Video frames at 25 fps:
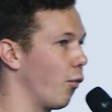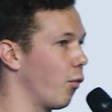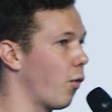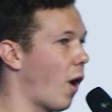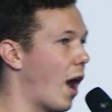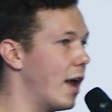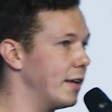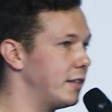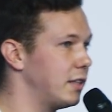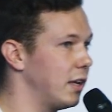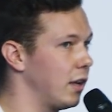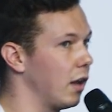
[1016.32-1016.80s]

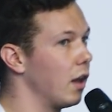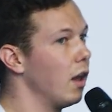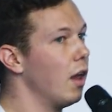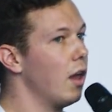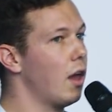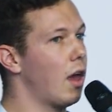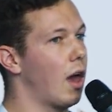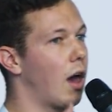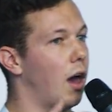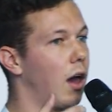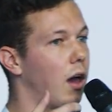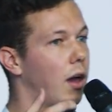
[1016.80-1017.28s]
writing
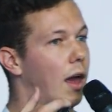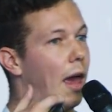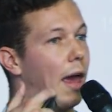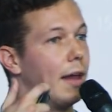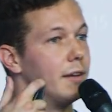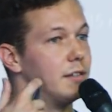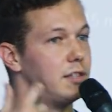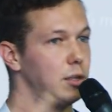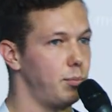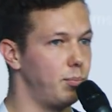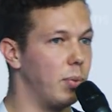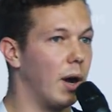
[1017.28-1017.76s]

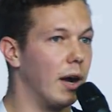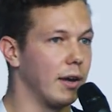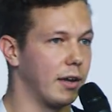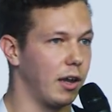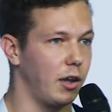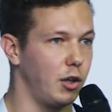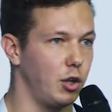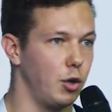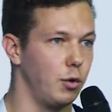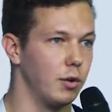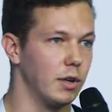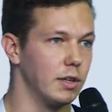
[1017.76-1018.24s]
and
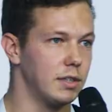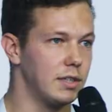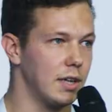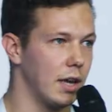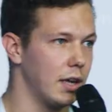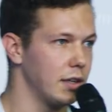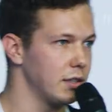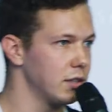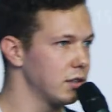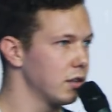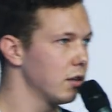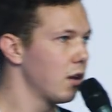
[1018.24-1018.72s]
debugging unit
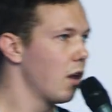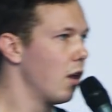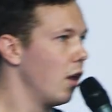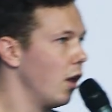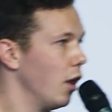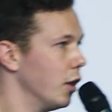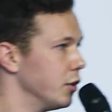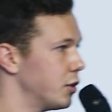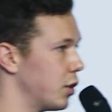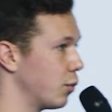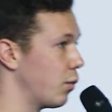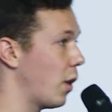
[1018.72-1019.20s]
tests.
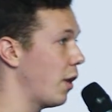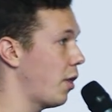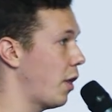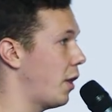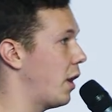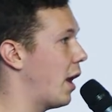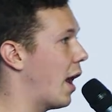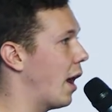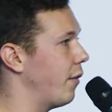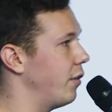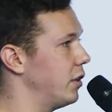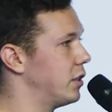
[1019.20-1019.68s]
So rather
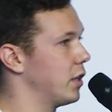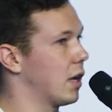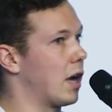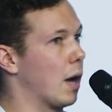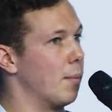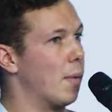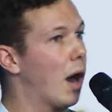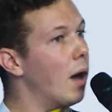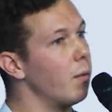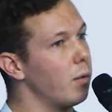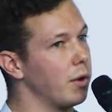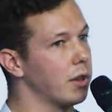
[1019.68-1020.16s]
than having to
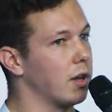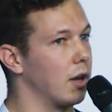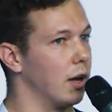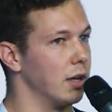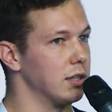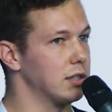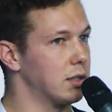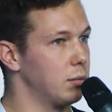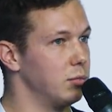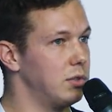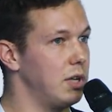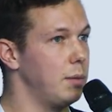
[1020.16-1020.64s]
come up with
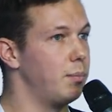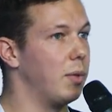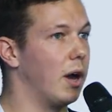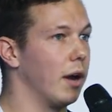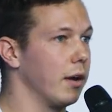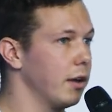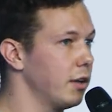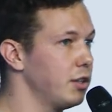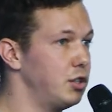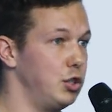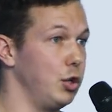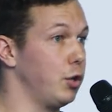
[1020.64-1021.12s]
custom
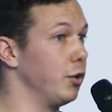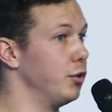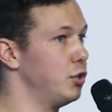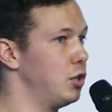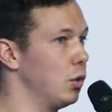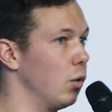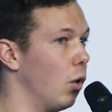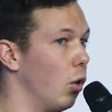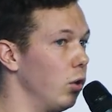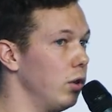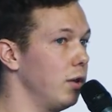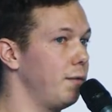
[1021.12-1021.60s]
debuggers, you can
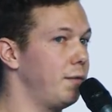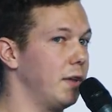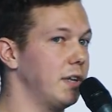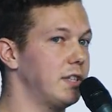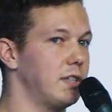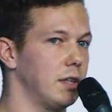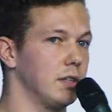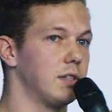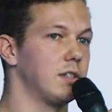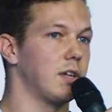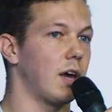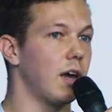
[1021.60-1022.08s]
do all of
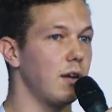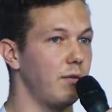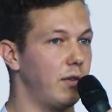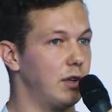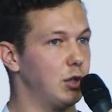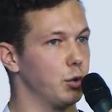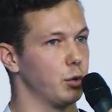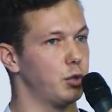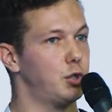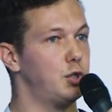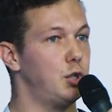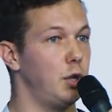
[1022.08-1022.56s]
this inside
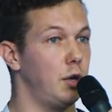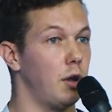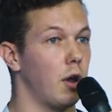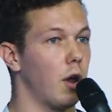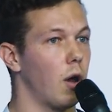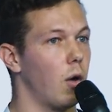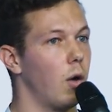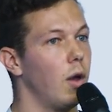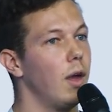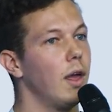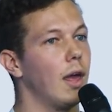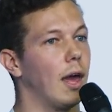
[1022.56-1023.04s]
Visual
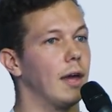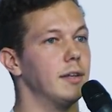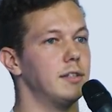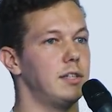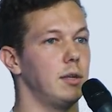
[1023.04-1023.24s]
Studio and